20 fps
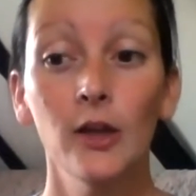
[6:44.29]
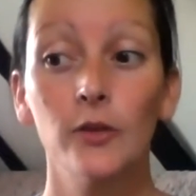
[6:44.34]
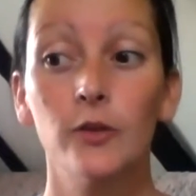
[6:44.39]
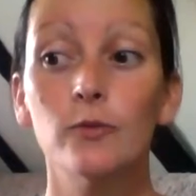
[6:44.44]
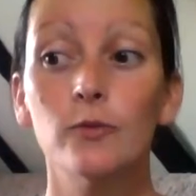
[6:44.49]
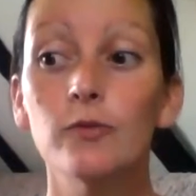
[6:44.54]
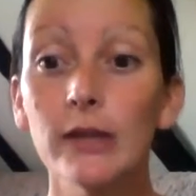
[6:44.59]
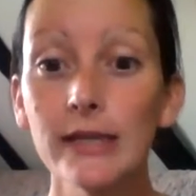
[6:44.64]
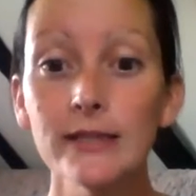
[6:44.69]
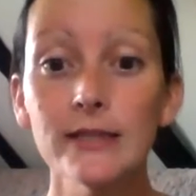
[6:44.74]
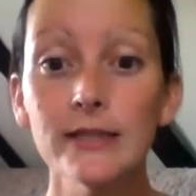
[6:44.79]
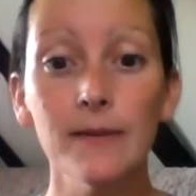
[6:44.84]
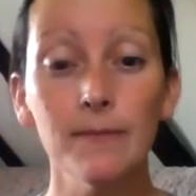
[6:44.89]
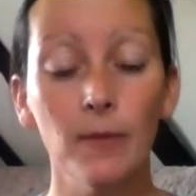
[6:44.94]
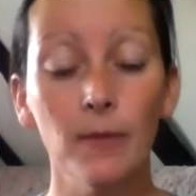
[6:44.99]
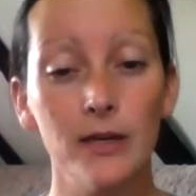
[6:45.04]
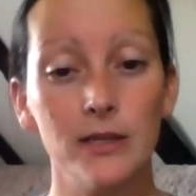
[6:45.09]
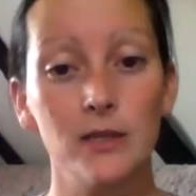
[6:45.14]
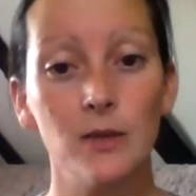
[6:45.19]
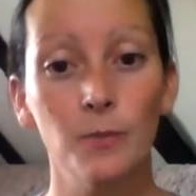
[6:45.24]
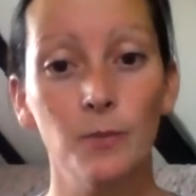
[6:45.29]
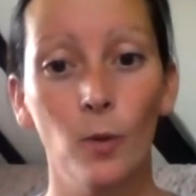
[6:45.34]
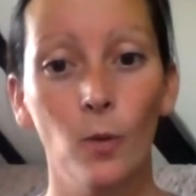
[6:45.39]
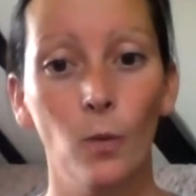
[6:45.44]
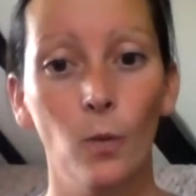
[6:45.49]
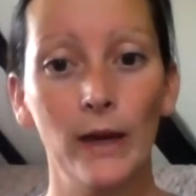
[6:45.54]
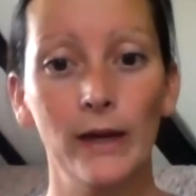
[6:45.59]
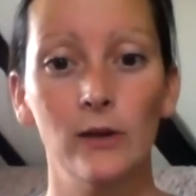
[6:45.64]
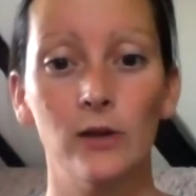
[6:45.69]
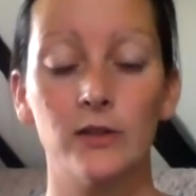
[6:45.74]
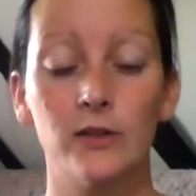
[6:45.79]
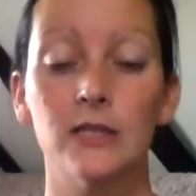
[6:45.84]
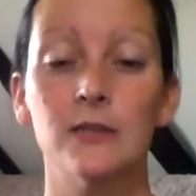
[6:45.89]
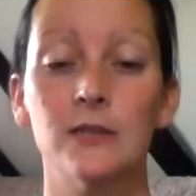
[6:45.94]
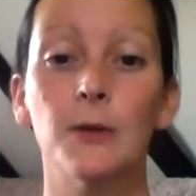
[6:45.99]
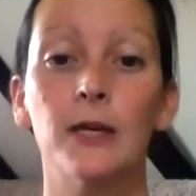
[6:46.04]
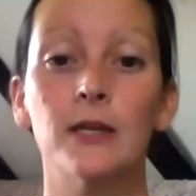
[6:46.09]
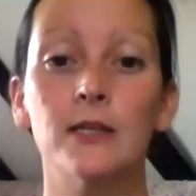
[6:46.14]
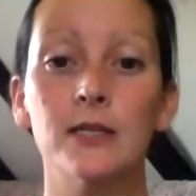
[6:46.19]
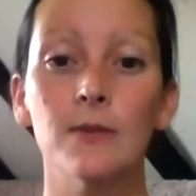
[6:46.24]
The reason it might support weight loss is
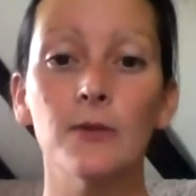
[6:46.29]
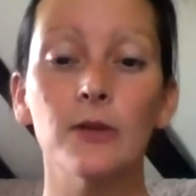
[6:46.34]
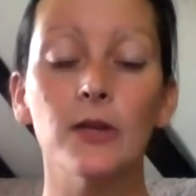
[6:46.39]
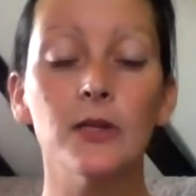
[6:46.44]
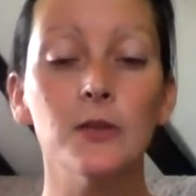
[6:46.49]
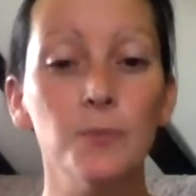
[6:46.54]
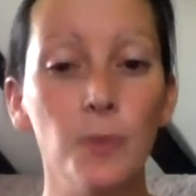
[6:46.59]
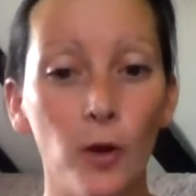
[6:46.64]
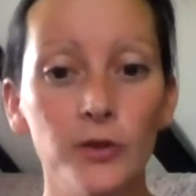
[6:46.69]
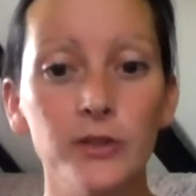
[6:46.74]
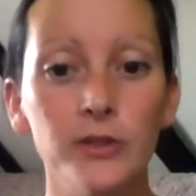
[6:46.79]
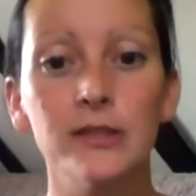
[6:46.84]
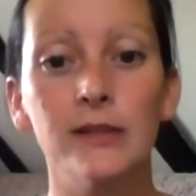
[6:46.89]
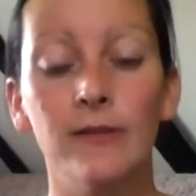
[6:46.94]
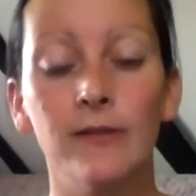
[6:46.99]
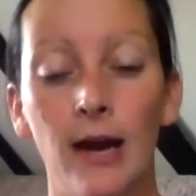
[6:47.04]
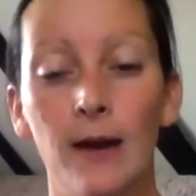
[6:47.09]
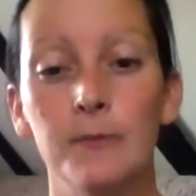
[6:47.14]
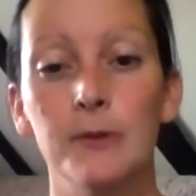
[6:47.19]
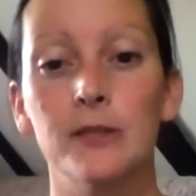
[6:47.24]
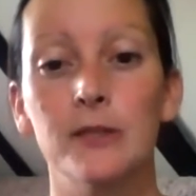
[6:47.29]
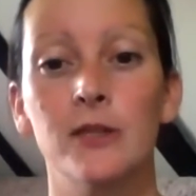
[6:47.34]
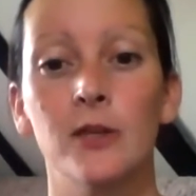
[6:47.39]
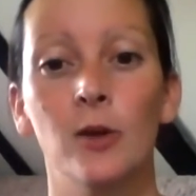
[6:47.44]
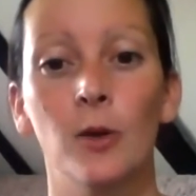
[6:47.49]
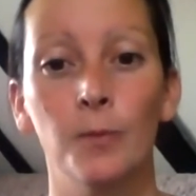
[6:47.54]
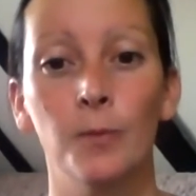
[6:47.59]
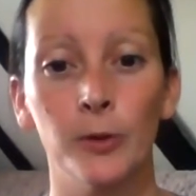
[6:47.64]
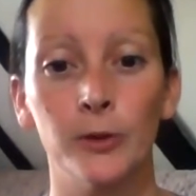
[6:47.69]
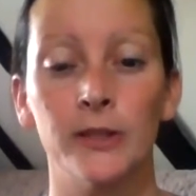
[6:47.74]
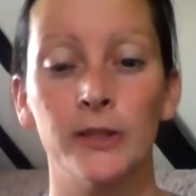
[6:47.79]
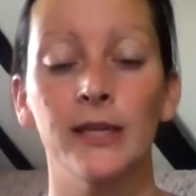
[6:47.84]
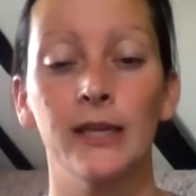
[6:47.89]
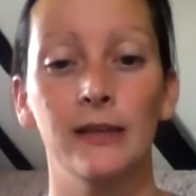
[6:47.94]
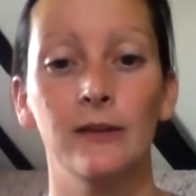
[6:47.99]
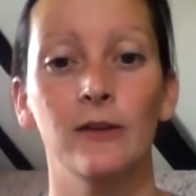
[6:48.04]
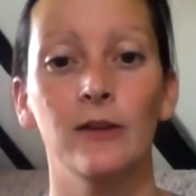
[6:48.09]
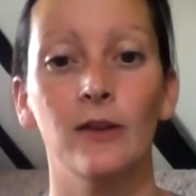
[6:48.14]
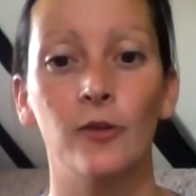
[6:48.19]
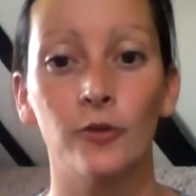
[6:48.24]
because some of those positive habits that you're putting
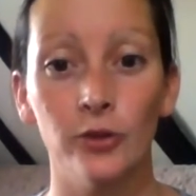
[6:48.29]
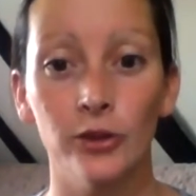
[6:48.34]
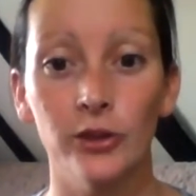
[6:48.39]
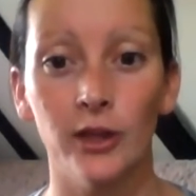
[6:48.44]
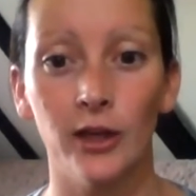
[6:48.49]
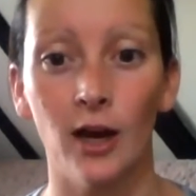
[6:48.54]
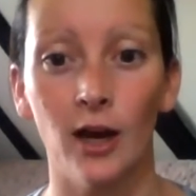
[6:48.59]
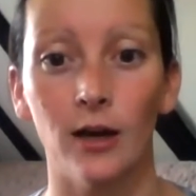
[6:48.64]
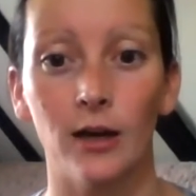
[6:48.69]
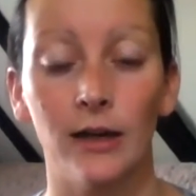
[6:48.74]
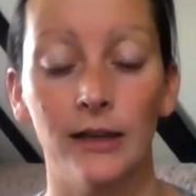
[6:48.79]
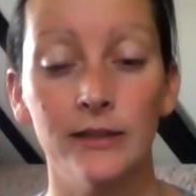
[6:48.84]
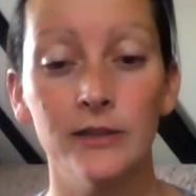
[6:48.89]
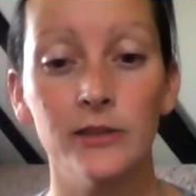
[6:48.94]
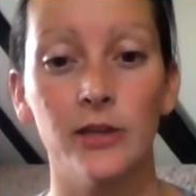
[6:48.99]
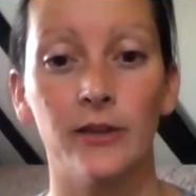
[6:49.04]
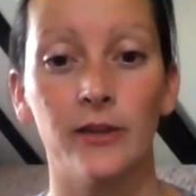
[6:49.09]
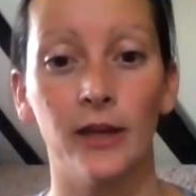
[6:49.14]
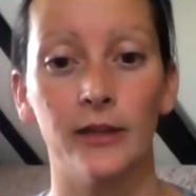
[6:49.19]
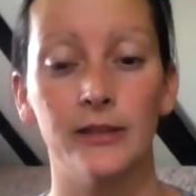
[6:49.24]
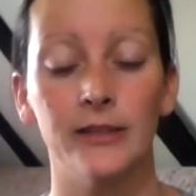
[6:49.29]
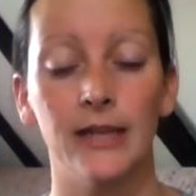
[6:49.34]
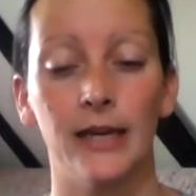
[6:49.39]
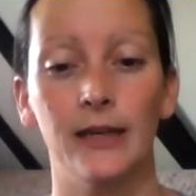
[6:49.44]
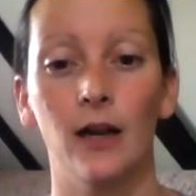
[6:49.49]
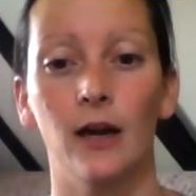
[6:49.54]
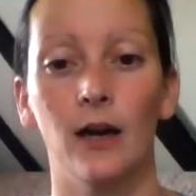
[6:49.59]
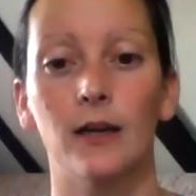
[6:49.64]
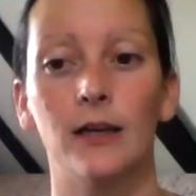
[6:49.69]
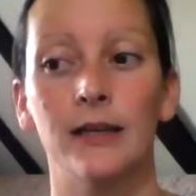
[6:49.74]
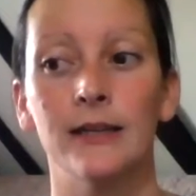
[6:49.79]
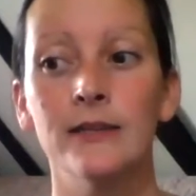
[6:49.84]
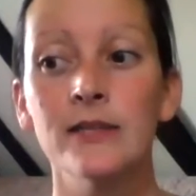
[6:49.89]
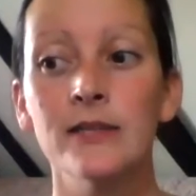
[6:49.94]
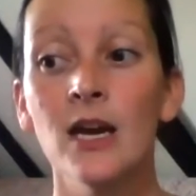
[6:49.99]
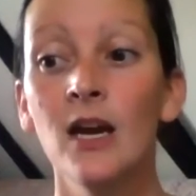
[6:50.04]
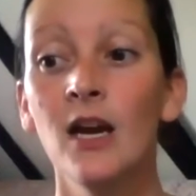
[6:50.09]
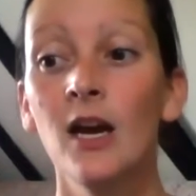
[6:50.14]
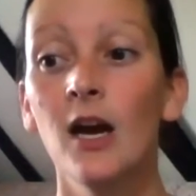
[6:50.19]
in through your gut cleanse, your 30-day gut cleanse,